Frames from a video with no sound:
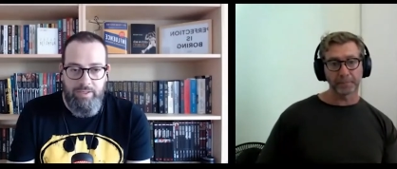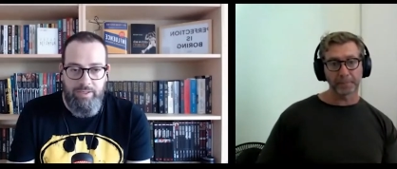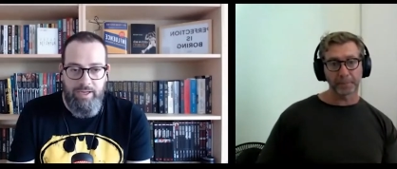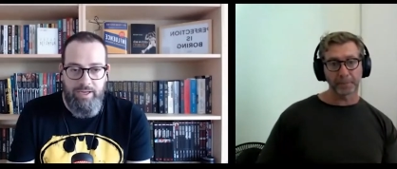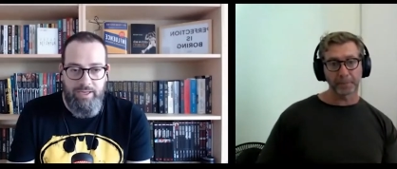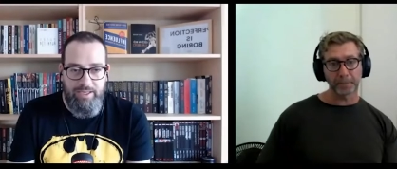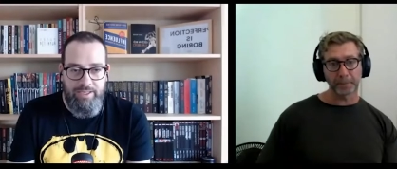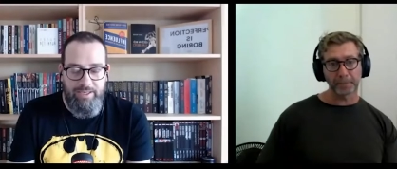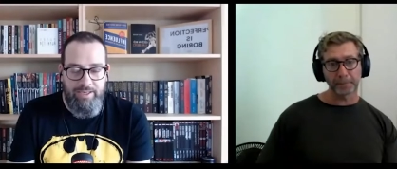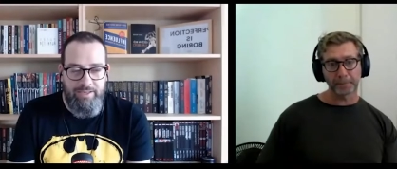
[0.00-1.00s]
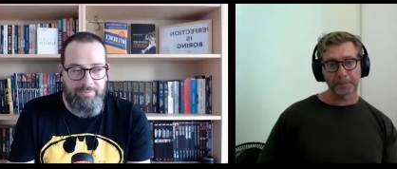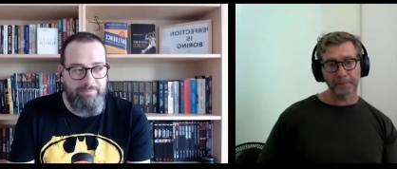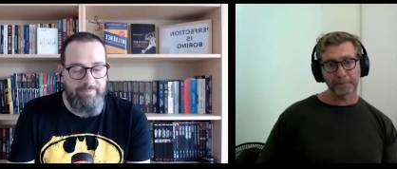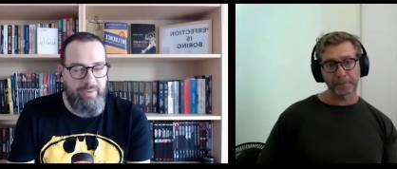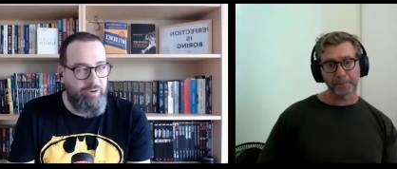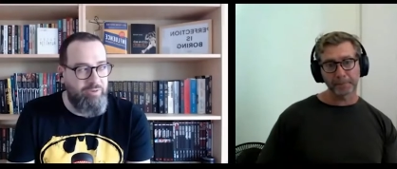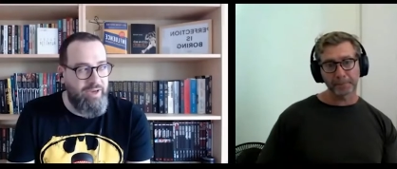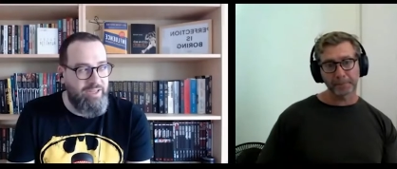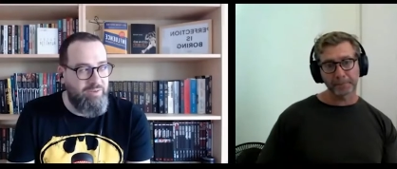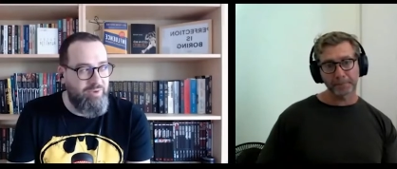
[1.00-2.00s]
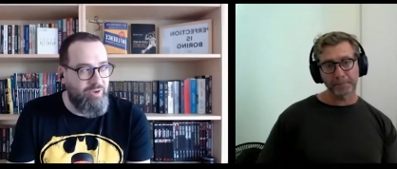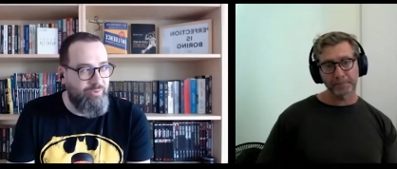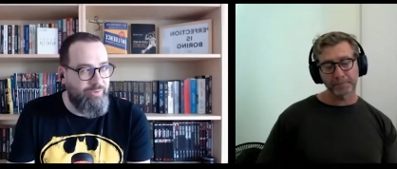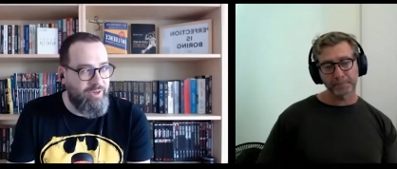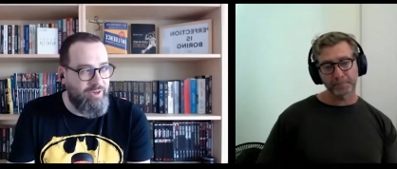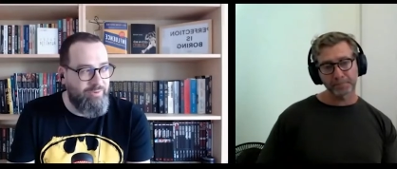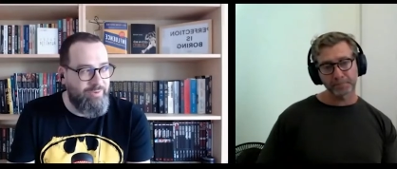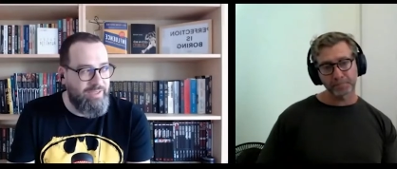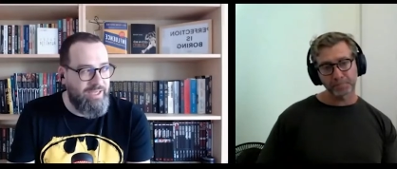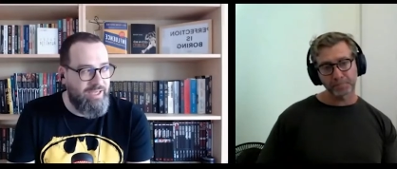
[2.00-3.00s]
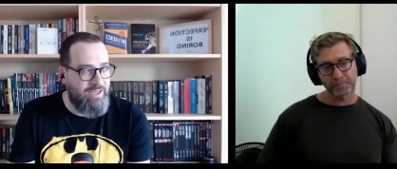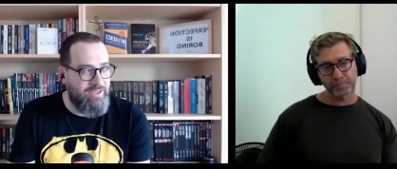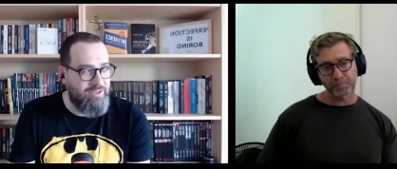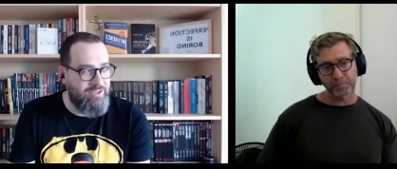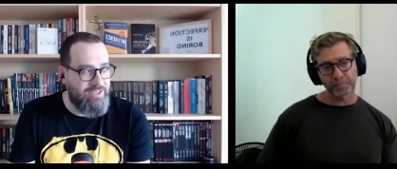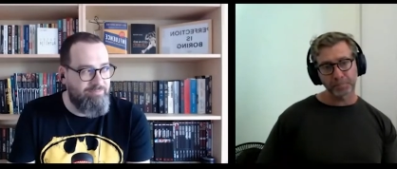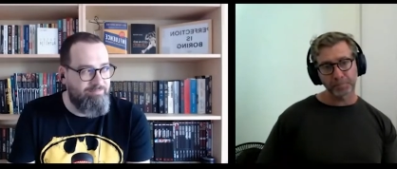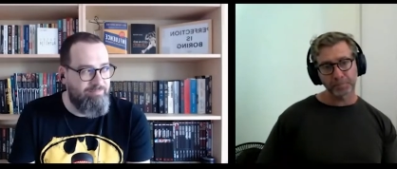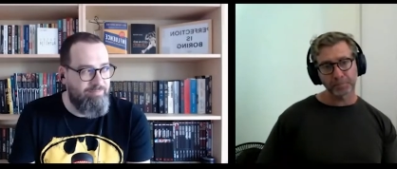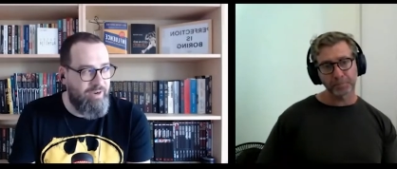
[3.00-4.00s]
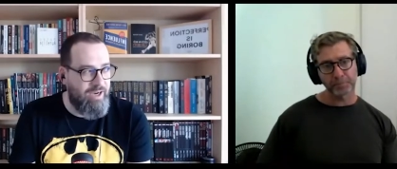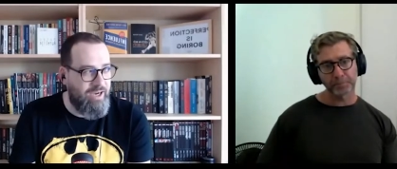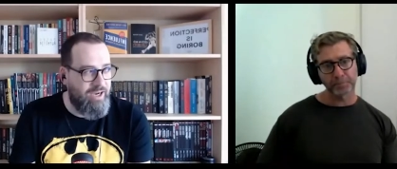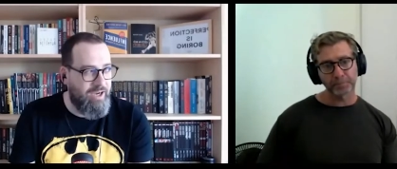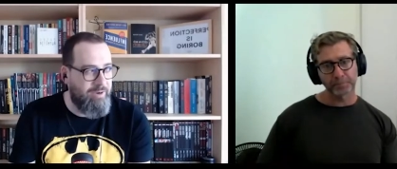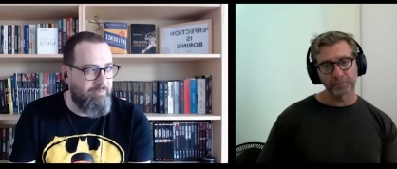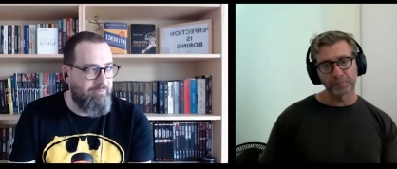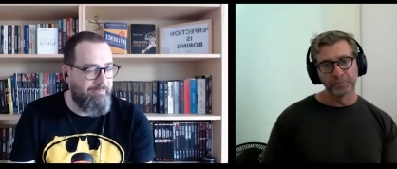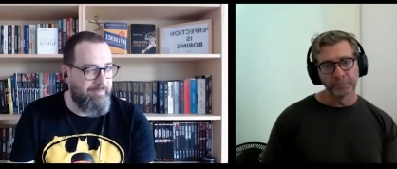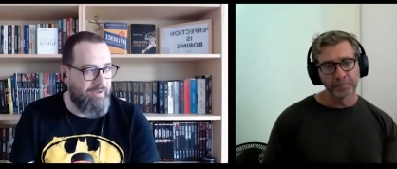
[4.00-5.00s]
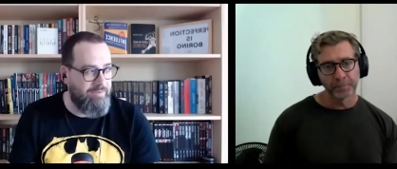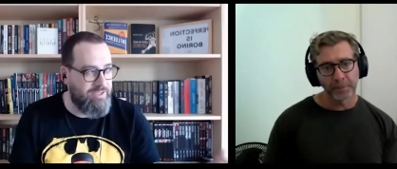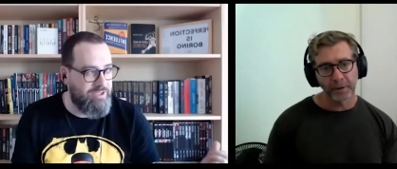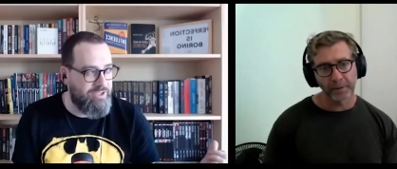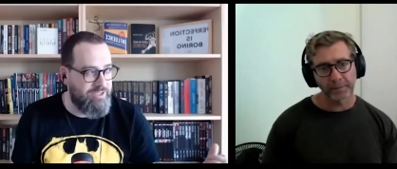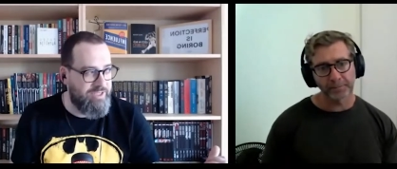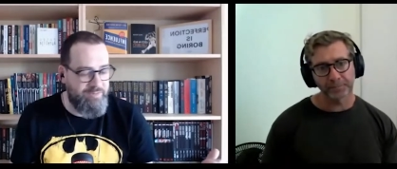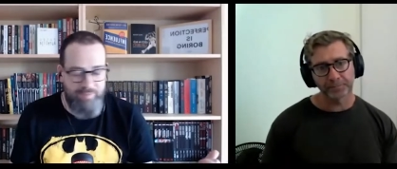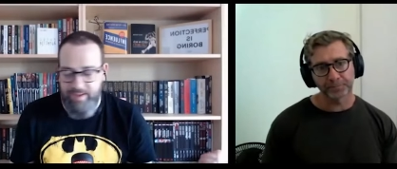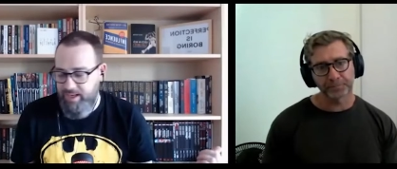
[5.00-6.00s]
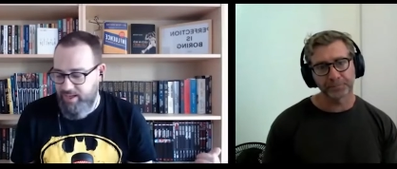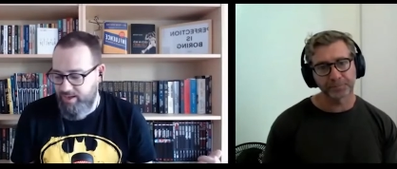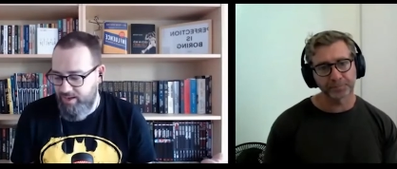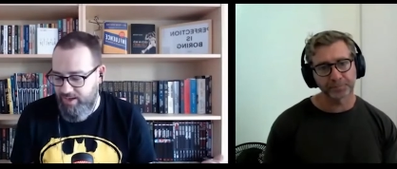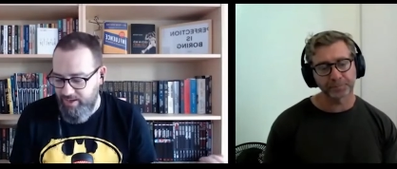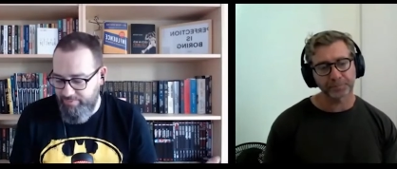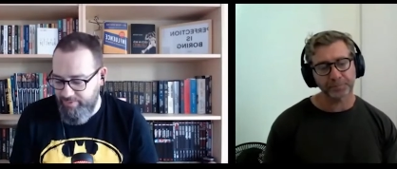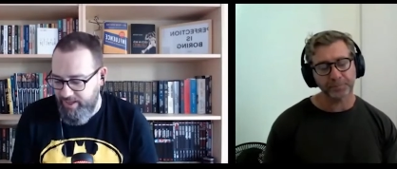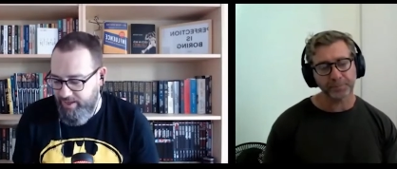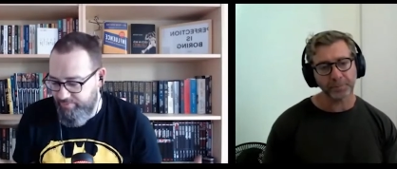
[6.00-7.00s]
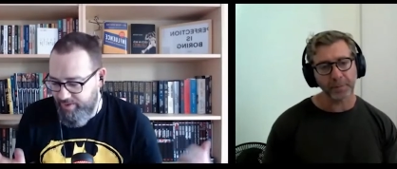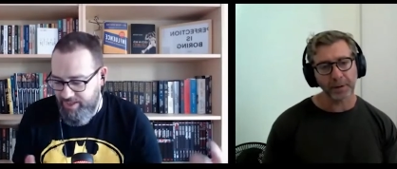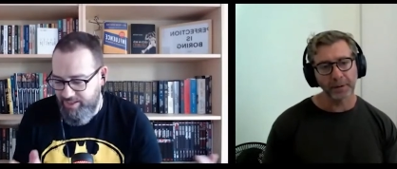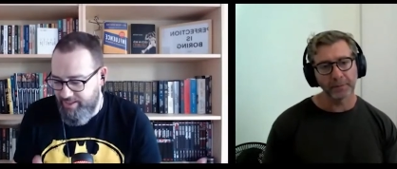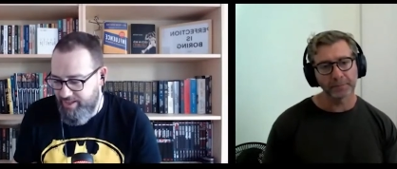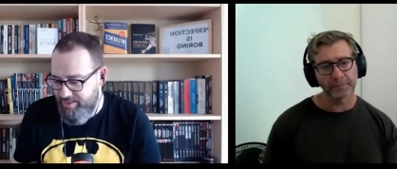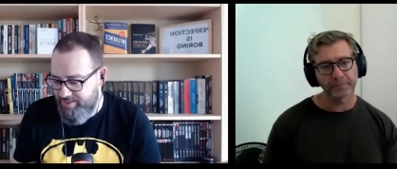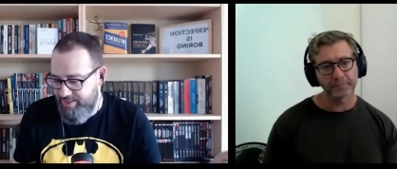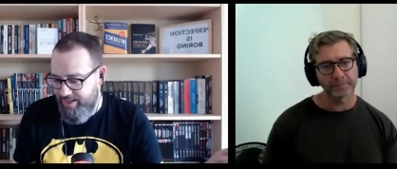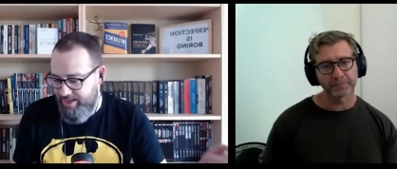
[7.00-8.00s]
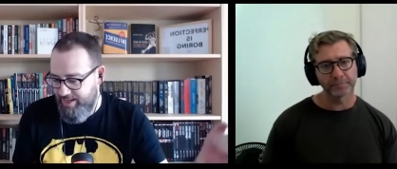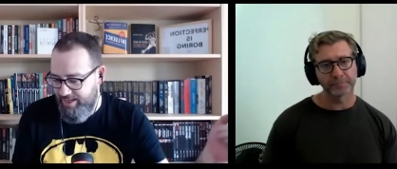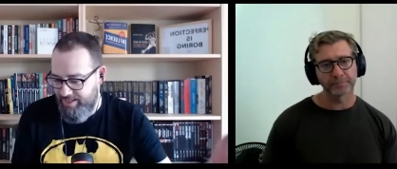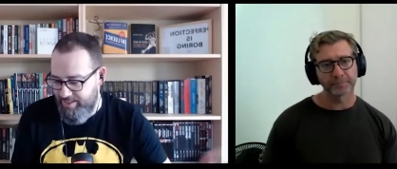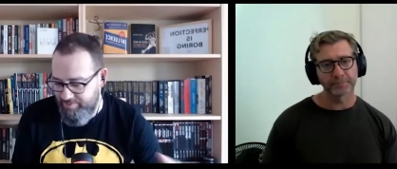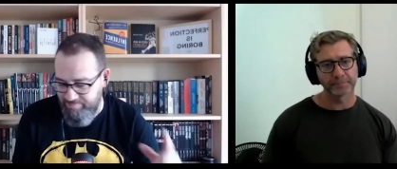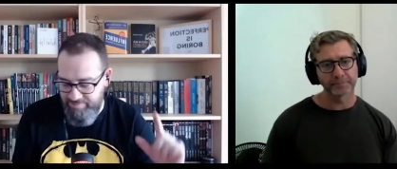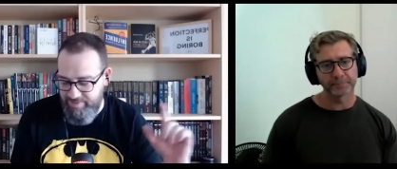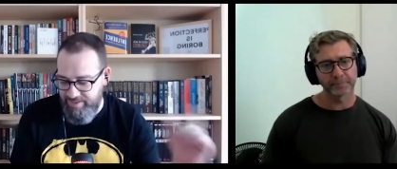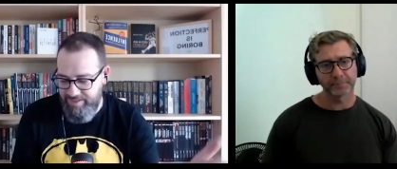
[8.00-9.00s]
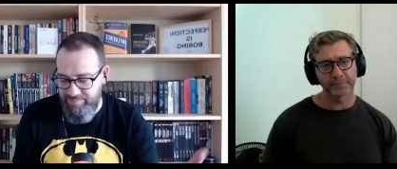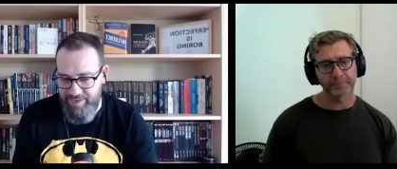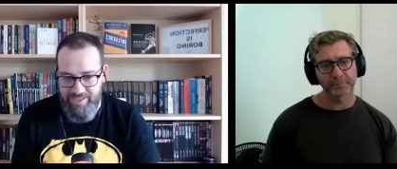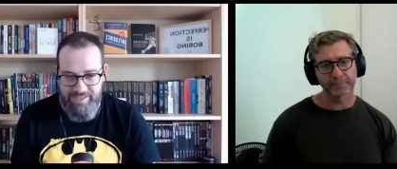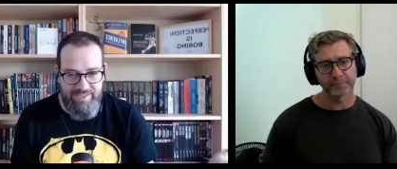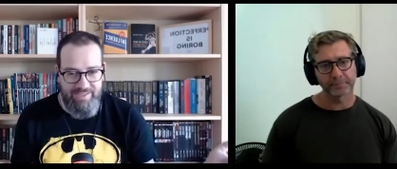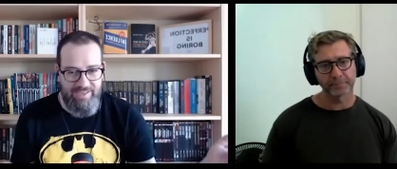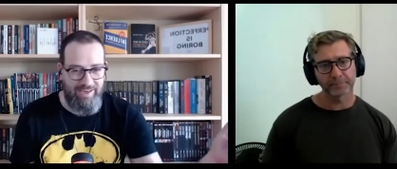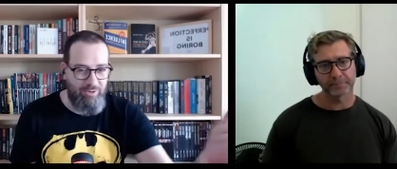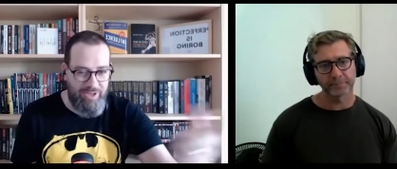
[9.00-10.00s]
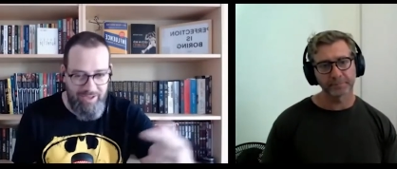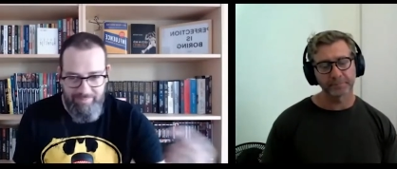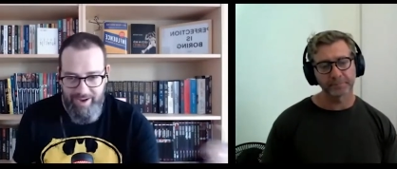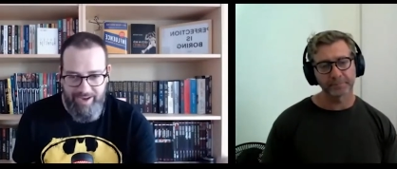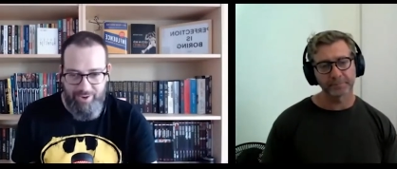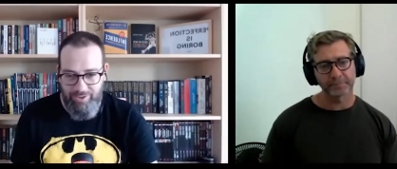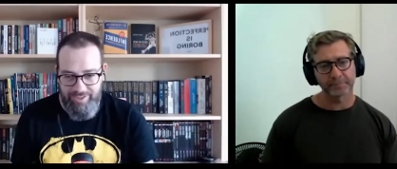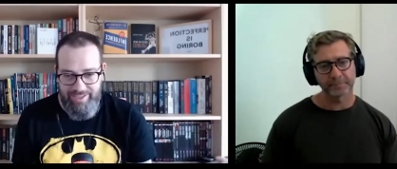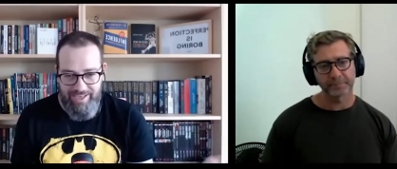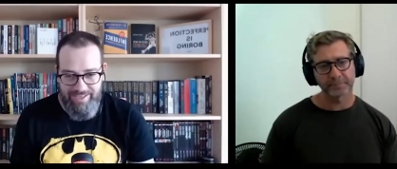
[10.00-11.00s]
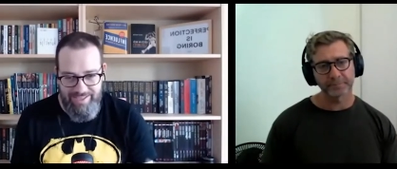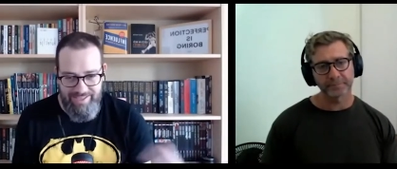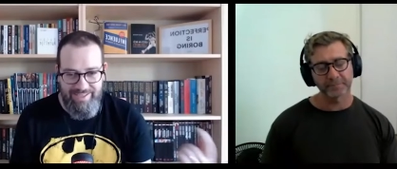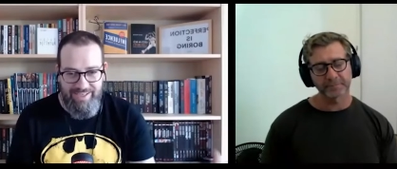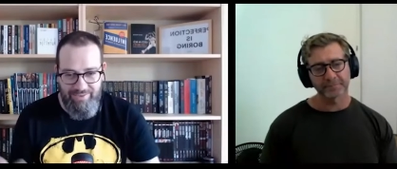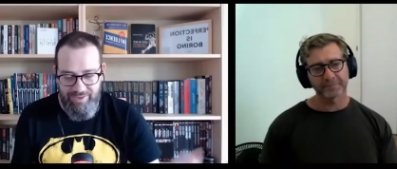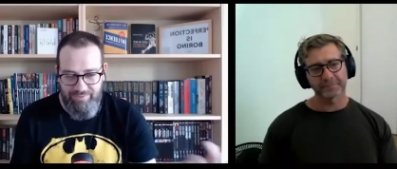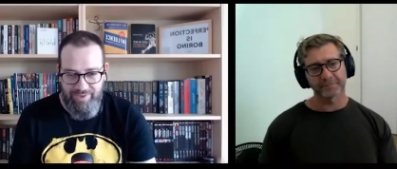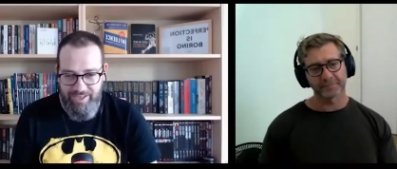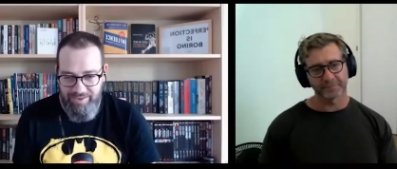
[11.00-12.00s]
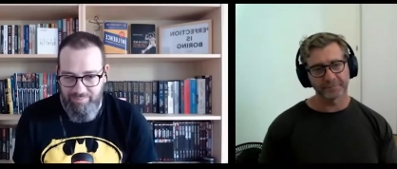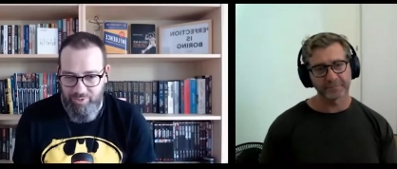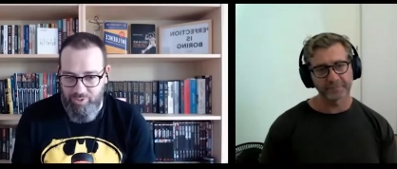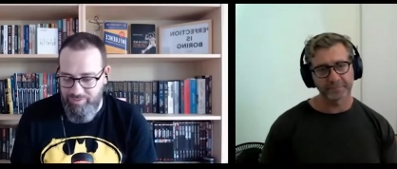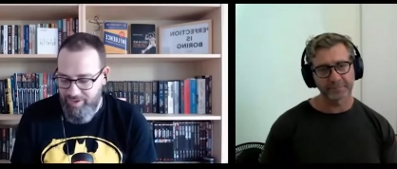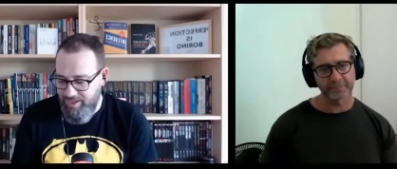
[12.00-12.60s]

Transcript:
Speaker 1: Yeah, it, you reminded me of uh, of a thing because uh, um, I was just spending a, half a day working things and like 30 minutes looking back on the things and seeing what we can improve.